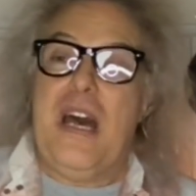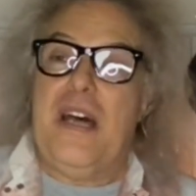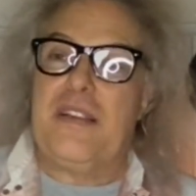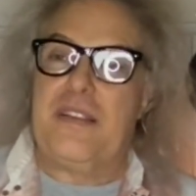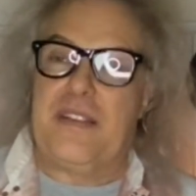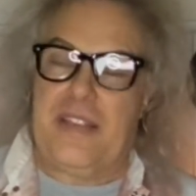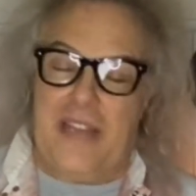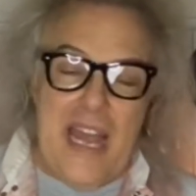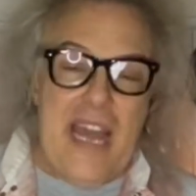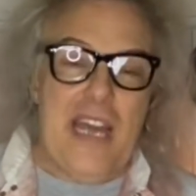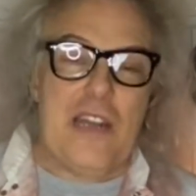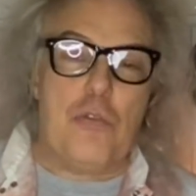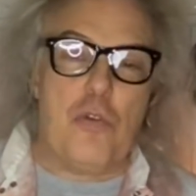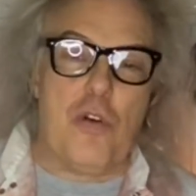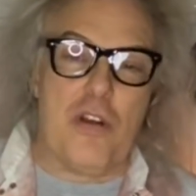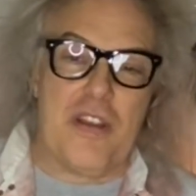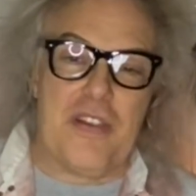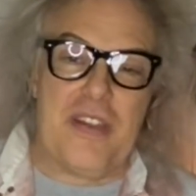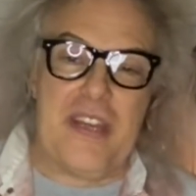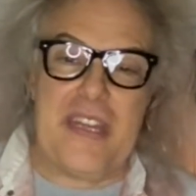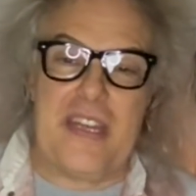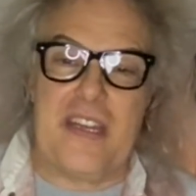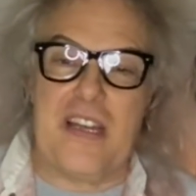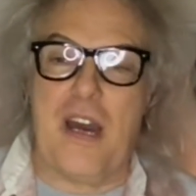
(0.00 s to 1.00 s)
then what do
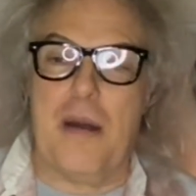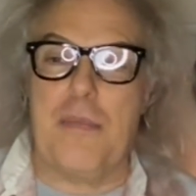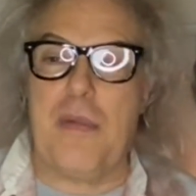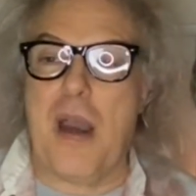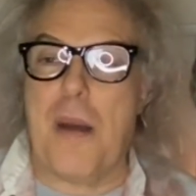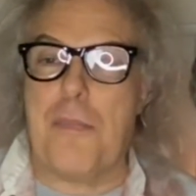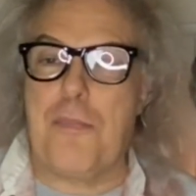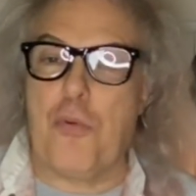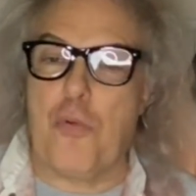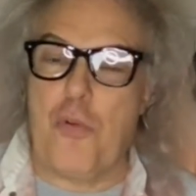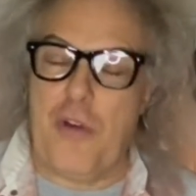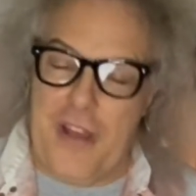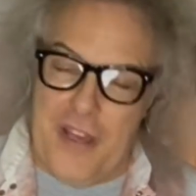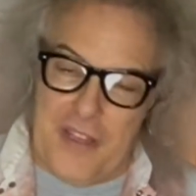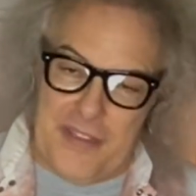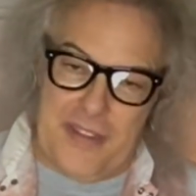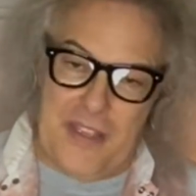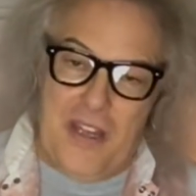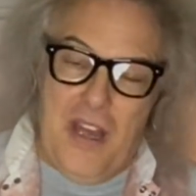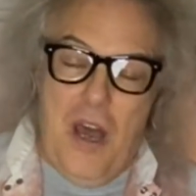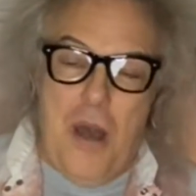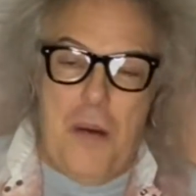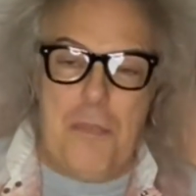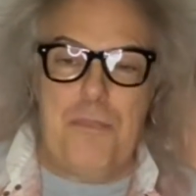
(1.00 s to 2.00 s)
they come up
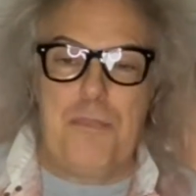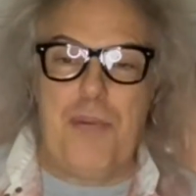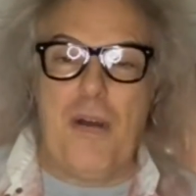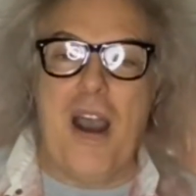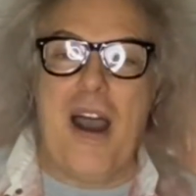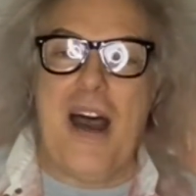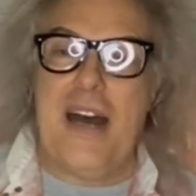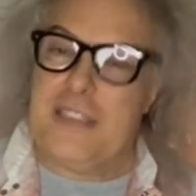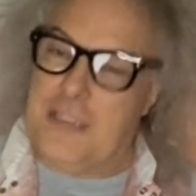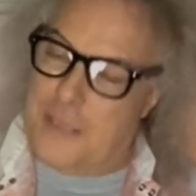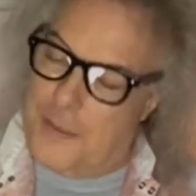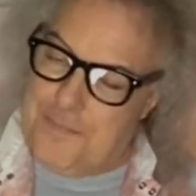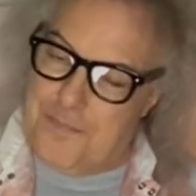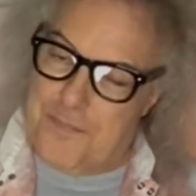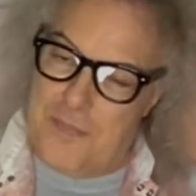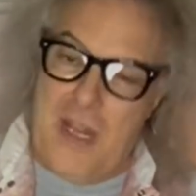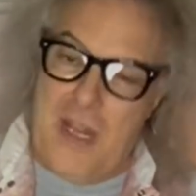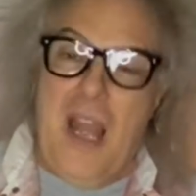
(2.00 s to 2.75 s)
with but